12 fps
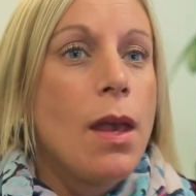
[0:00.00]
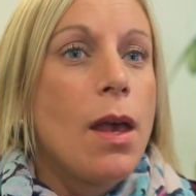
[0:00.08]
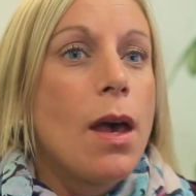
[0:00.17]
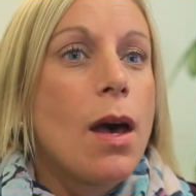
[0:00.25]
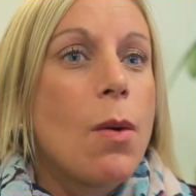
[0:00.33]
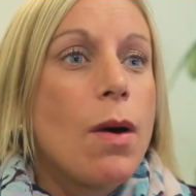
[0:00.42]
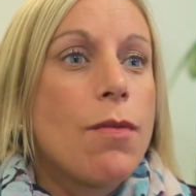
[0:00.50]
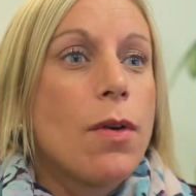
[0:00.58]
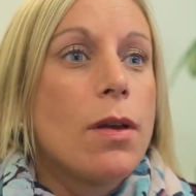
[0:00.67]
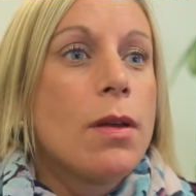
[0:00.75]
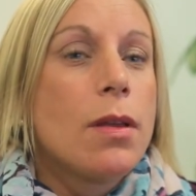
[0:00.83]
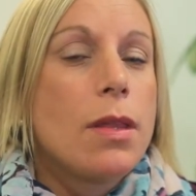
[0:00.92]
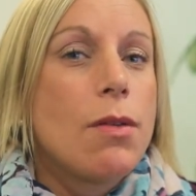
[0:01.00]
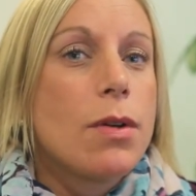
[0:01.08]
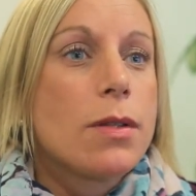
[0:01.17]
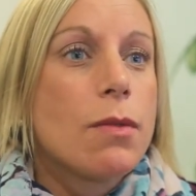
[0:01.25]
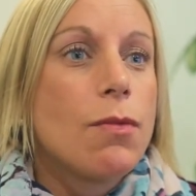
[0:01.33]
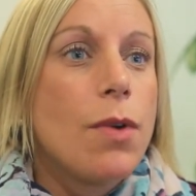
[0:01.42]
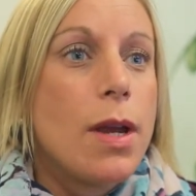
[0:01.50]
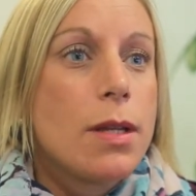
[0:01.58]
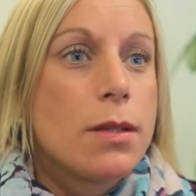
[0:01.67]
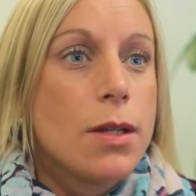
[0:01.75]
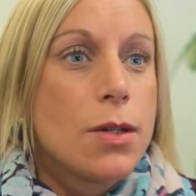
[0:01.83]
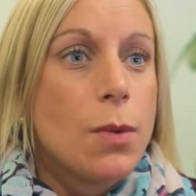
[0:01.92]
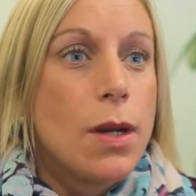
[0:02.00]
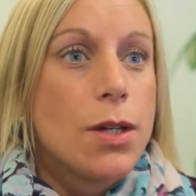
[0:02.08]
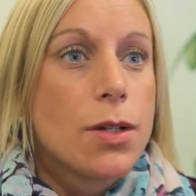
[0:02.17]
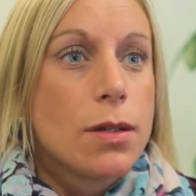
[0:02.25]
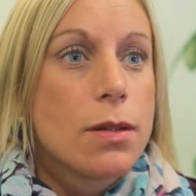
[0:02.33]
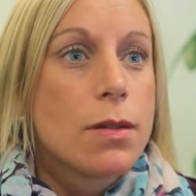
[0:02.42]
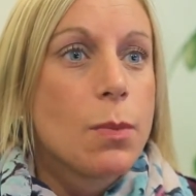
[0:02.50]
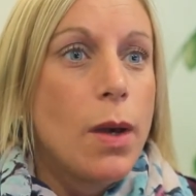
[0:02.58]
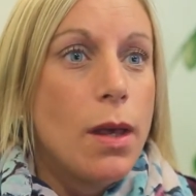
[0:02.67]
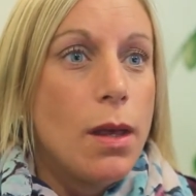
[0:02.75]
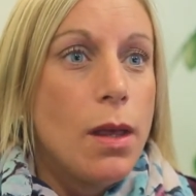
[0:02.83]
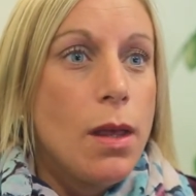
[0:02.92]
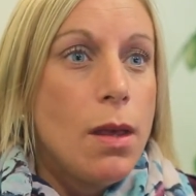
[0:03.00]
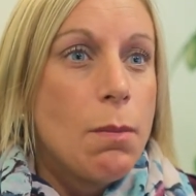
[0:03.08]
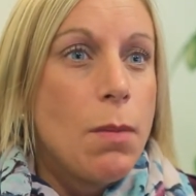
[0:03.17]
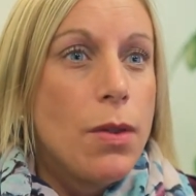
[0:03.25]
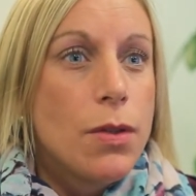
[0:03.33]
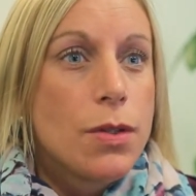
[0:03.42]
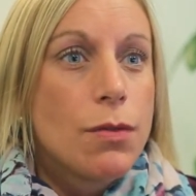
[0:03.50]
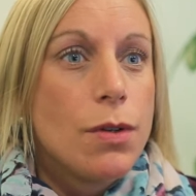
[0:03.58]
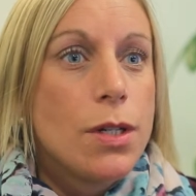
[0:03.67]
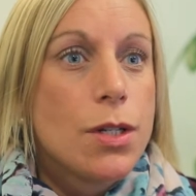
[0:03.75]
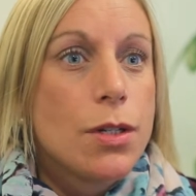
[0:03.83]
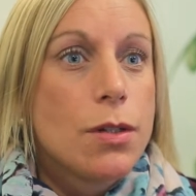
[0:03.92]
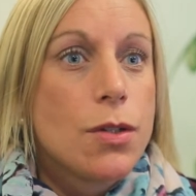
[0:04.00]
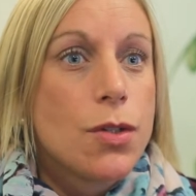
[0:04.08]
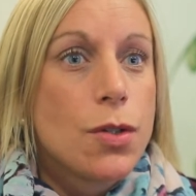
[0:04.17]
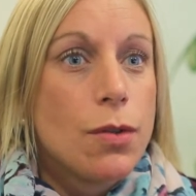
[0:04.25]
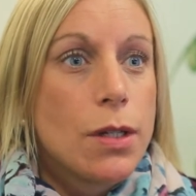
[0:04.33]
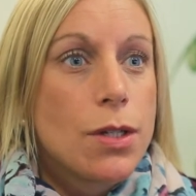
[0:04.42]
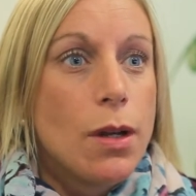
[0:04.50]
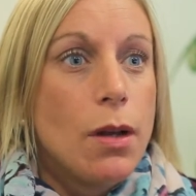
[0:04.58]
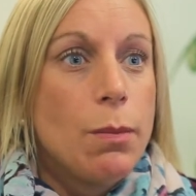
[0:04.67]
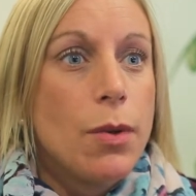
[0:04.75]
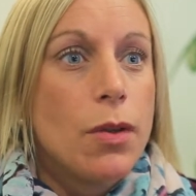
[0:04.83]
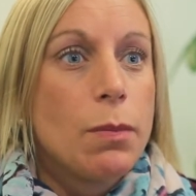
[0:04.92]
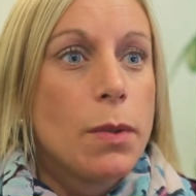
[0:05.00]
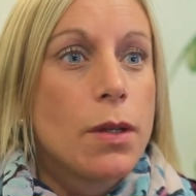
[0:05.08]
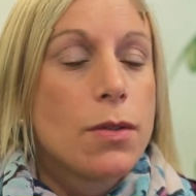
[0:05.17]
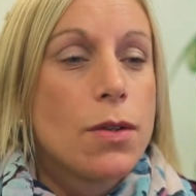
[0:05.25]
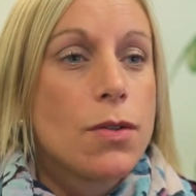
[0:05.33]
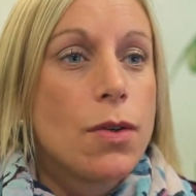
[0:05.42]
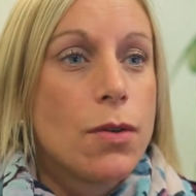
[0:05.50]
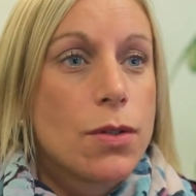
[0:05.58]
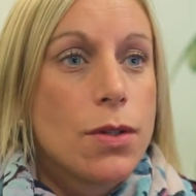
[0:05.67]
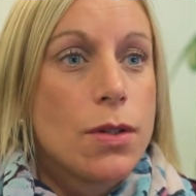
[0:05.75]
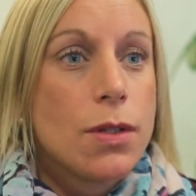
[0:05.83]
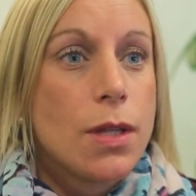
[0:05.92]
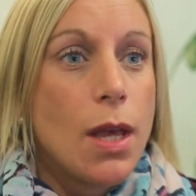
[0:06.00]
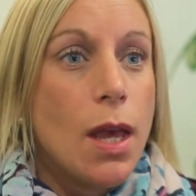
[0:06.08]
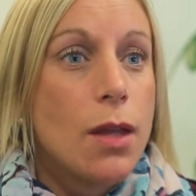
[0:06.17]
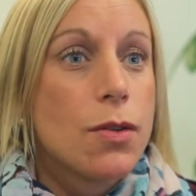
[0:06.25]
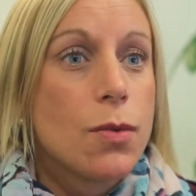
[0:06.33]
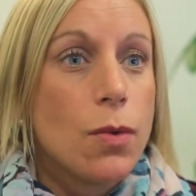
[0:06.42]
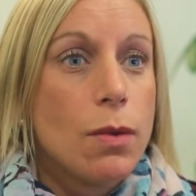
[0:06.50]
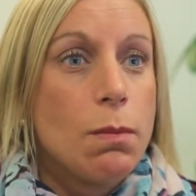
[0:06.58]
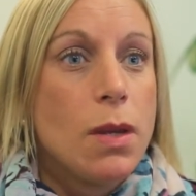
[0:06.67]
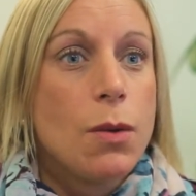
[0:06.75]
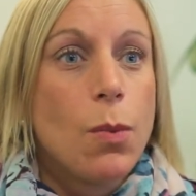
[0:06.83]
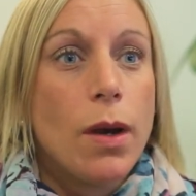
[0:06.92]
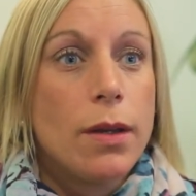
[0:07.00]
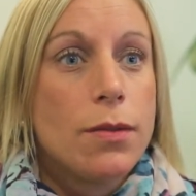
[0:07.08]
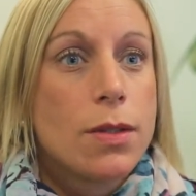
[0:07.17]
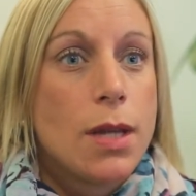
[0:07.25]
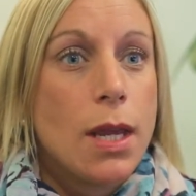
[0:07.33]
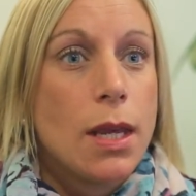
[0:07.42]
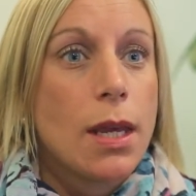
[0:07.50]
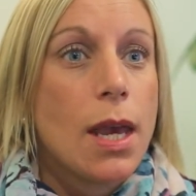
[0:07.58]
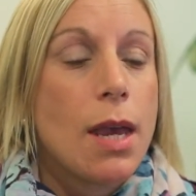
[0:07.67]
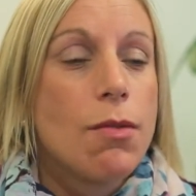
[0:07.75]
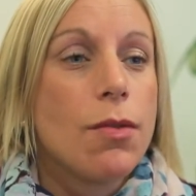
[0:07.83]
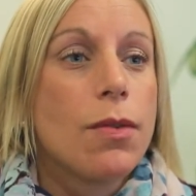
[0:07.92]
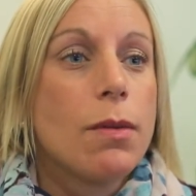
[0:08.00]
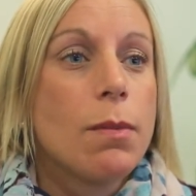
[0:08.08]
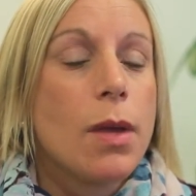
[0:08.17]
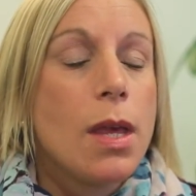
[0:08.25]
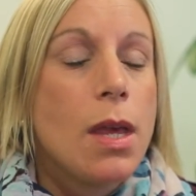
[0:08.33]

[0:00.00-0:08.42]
However, there are some rare situations where mothers are injured during childbirth because the doctors and/or the midwives taking care of them